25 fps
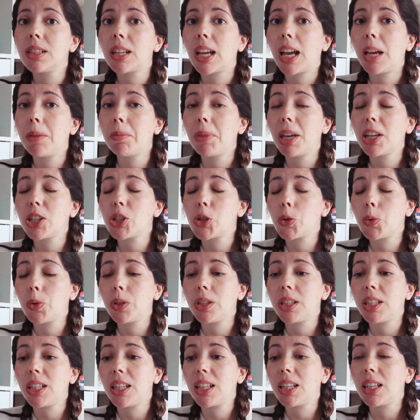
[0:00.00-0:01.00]

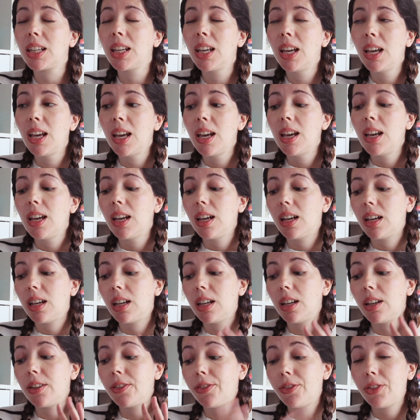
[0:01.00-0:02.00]
actually
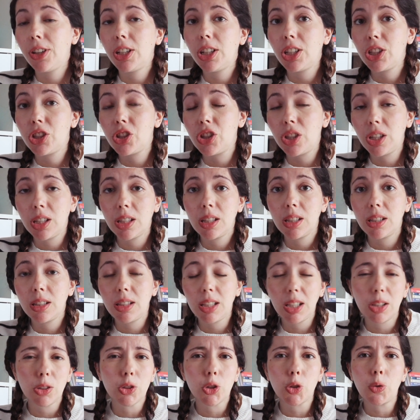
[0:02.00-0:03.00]
finished
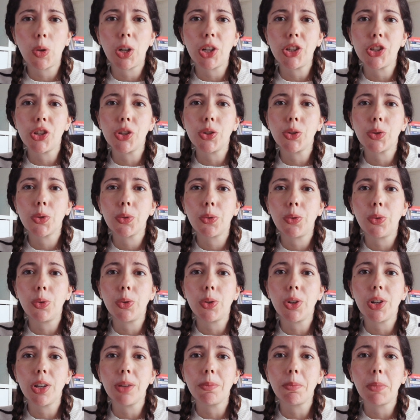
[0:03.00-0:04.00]
the illustrations
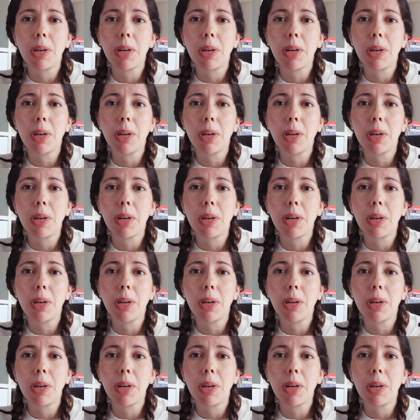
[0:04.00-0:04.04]
for